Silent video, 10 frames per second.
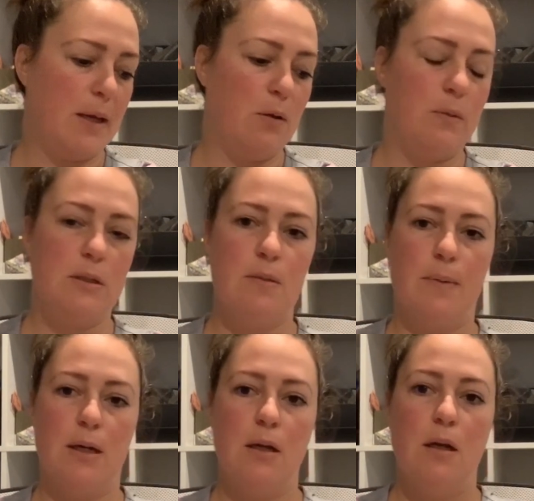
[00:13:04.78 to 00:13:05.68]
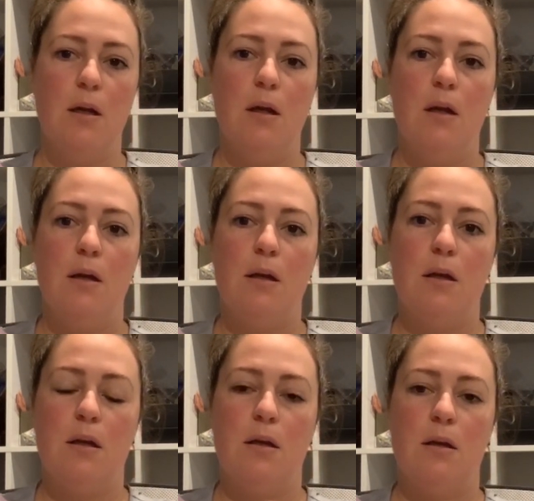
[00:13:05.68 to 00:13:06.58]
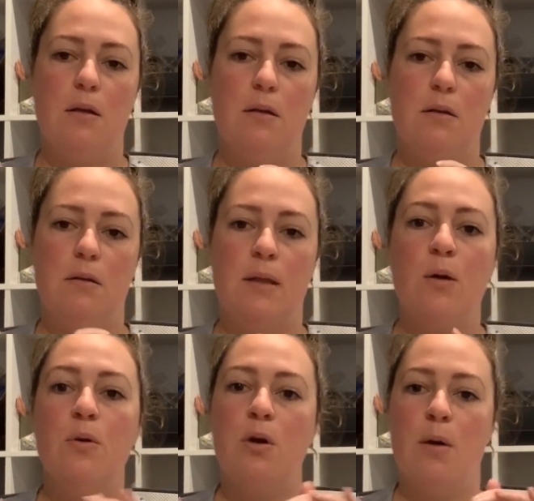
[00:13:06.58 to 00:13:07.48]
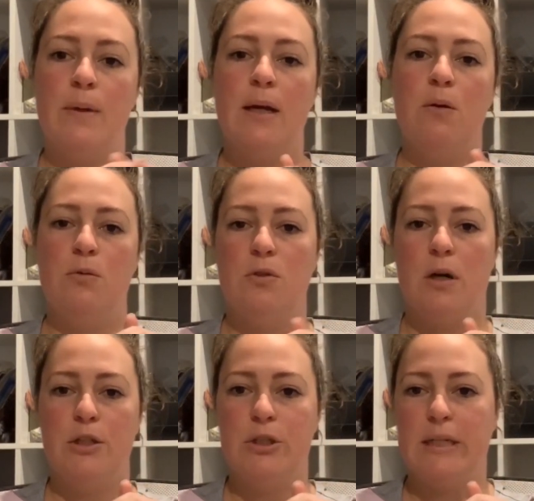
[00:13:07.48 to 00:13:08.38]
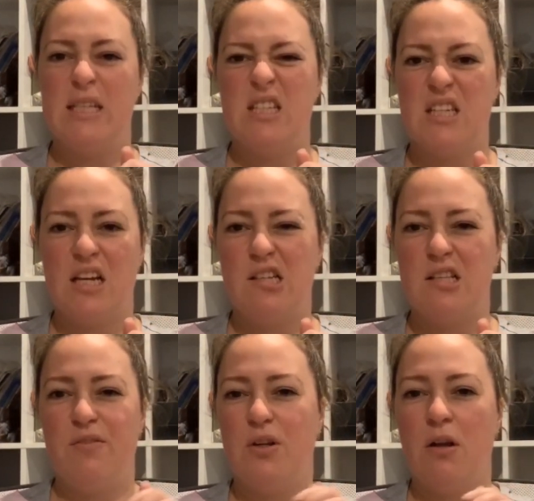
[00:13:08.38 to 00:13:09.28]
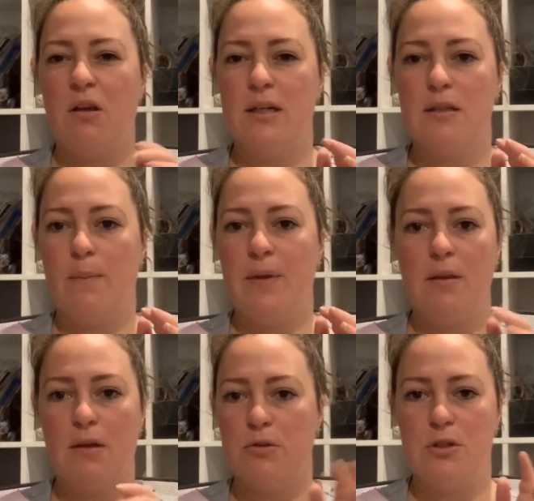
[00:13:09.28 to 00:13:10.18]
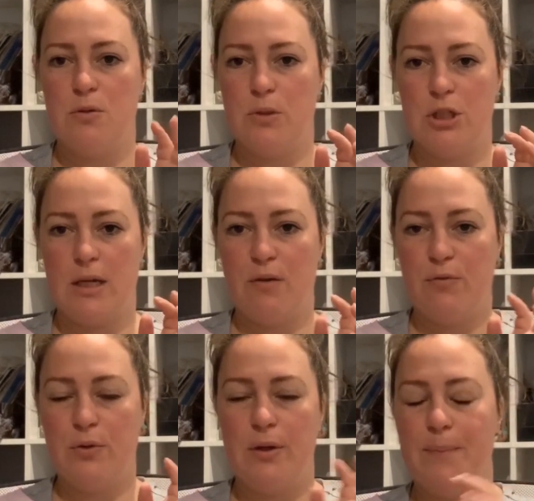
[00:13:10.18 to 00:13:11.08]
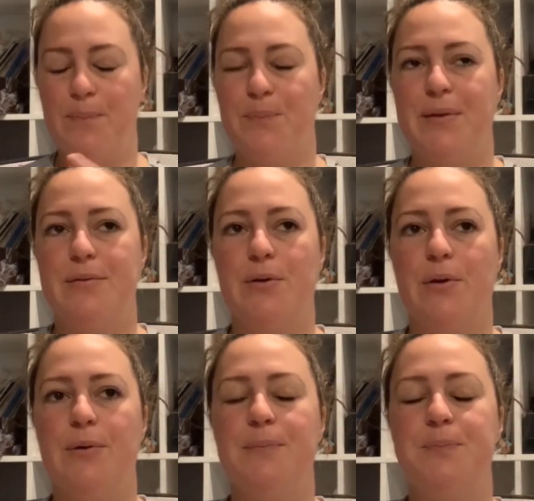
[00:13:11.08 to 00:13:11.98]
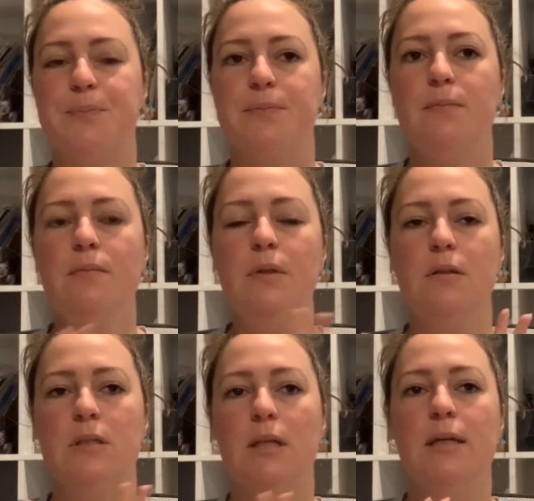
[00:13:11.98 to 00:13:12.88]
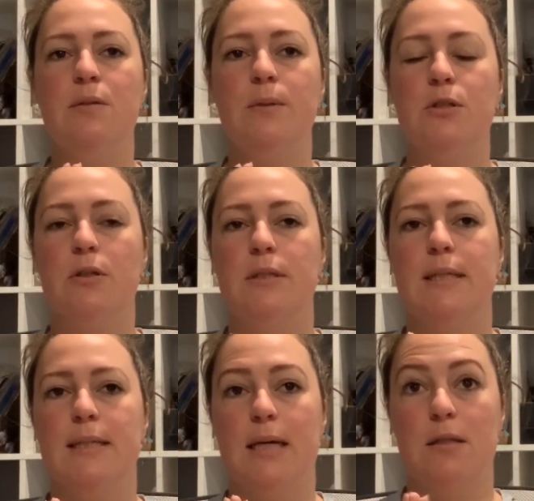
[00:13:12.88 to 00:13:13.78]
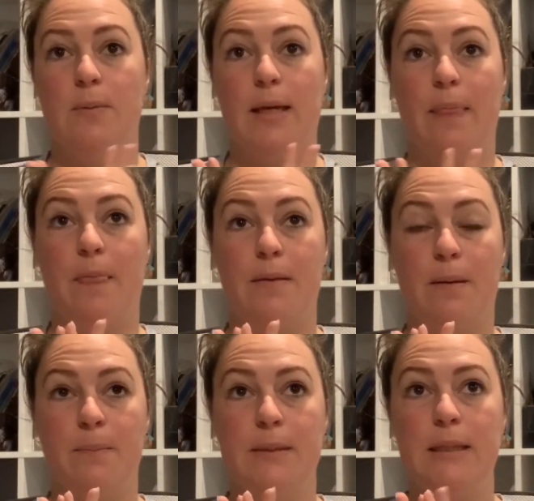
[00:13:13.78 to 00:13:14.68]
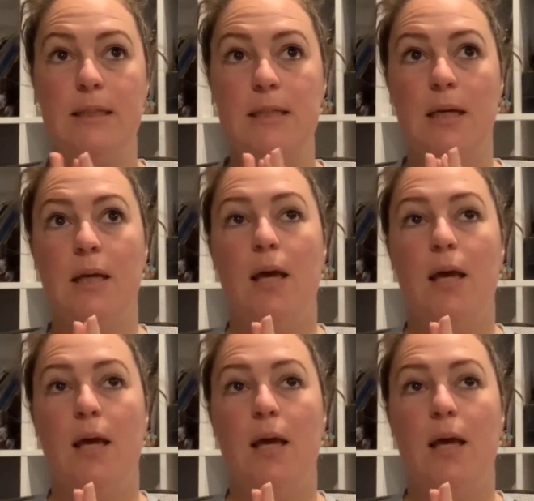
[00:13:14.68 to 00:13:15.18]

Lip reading: banquets, but they'll accommodate all dietary needs and tastes. If you don't like something, they'll just switch it out for you. So they switched those things out. So we had the dumplings,